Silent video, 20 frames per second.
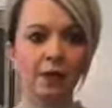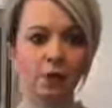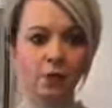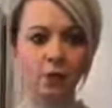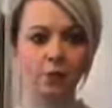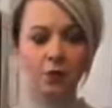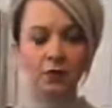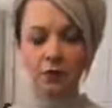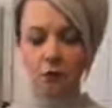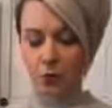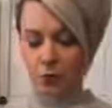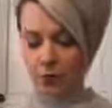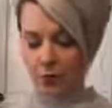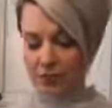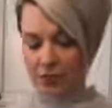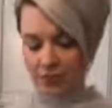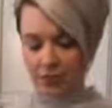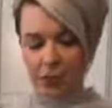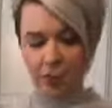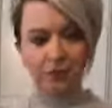your Brussels
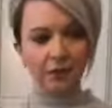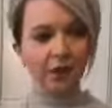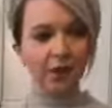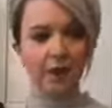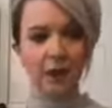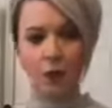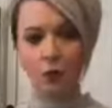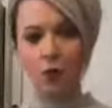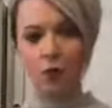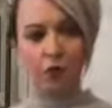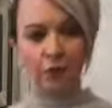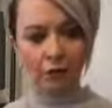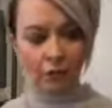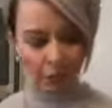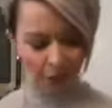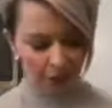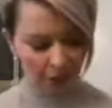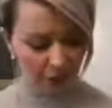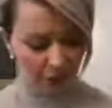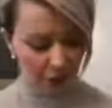sprouts, because if they come over
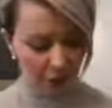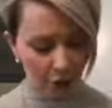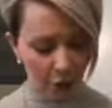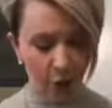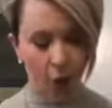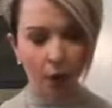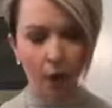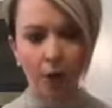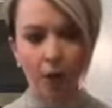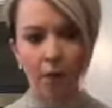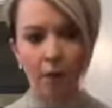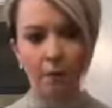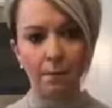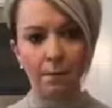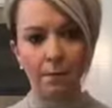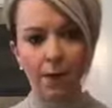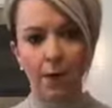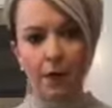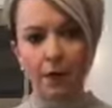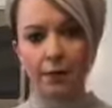for, you know,
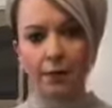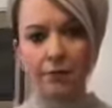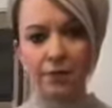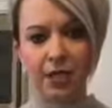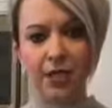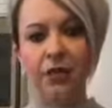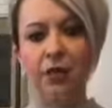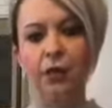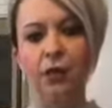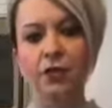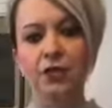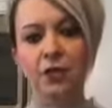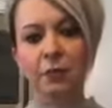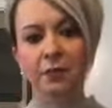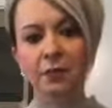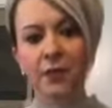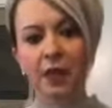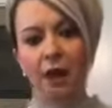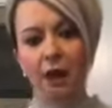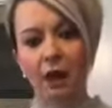a dinner or
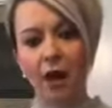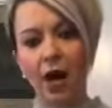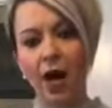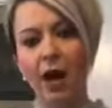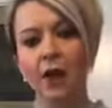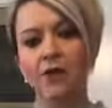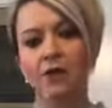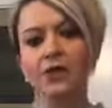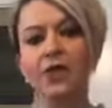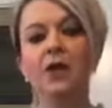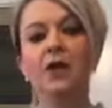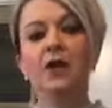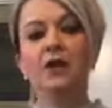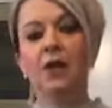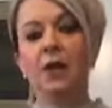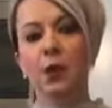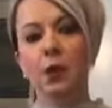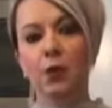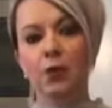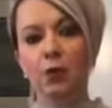something at our house,
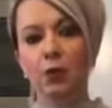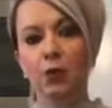they always